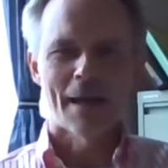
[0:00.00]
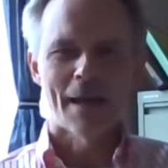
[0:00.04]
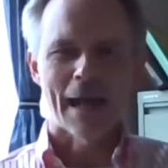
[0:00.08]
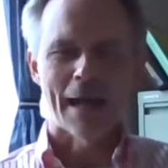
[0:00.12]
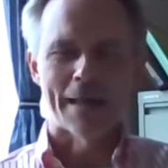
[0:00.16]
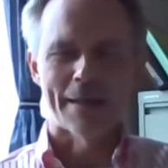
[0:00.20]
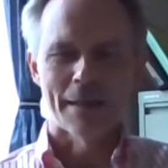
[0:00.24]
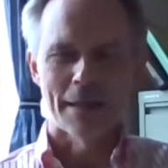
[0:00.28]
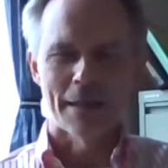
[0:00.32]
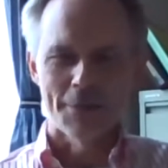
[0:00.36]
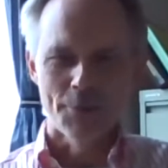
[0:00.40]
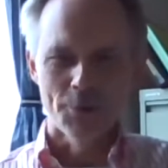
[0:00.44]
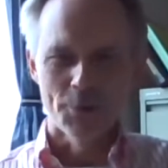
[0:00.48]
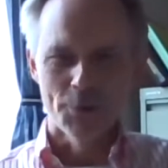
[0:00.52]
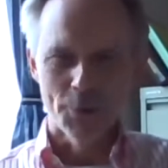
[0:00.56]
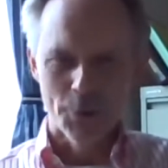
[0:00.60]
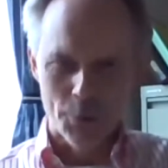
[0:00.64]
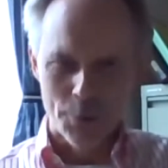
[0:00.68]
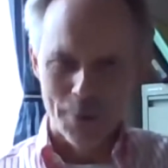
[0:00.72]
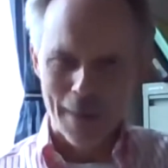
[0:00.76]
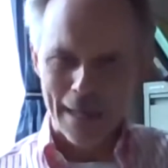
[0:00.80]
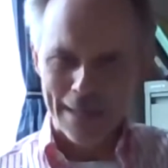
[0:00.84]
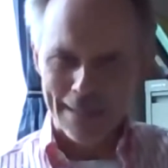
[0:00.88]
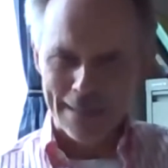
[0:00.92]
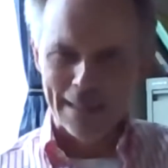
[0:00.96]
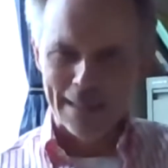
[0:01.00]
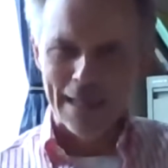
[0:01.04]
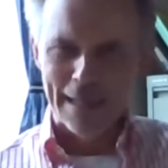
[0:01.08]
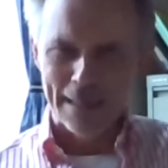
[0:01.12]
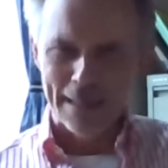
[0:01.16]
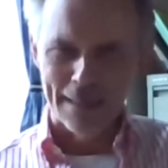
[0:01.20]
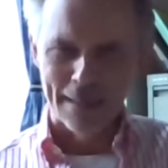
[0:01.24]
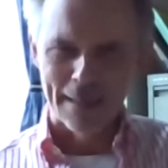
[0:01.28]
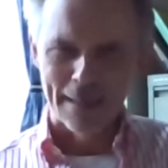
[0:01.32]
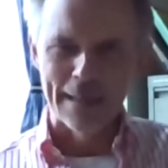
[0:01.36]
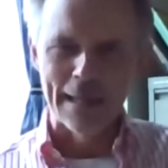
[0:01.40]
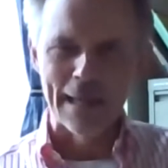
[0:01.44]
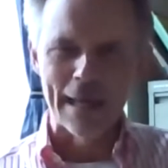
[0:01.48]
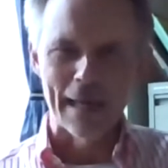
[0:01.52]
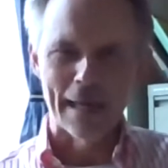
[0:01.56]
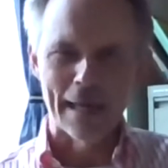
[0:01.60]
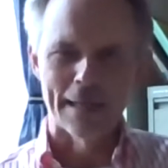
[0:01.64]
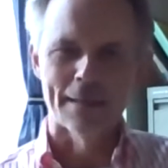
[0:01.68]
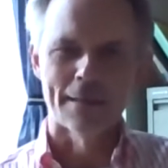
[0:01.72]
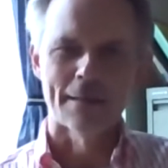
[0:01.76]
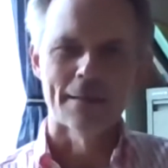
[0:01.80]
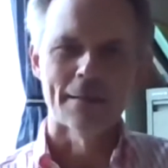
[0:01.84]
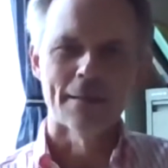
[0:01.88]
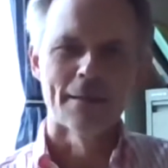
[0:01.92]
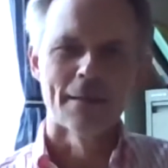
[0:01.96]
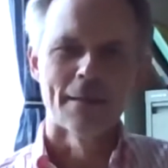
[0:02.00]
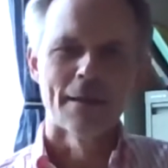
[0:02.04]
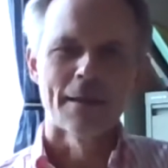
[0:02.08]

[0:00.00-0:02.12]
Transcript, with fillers: and then you do that again and again,